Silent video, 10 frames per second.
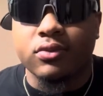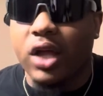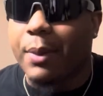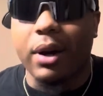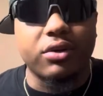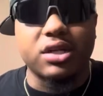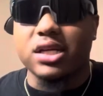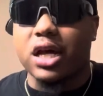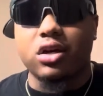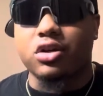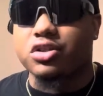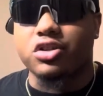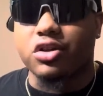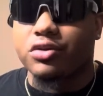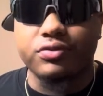I bought this out of here,
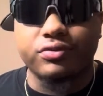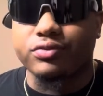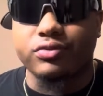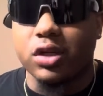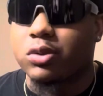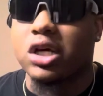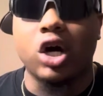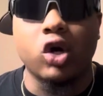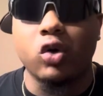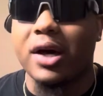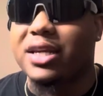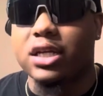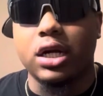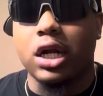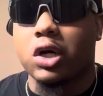sir. It was cold. I
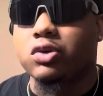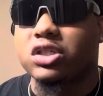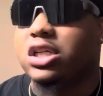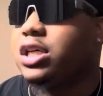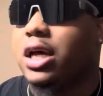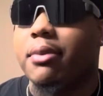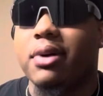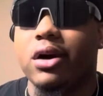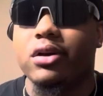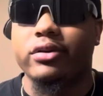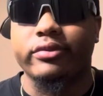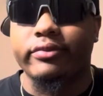need a long sleeve. I bought it.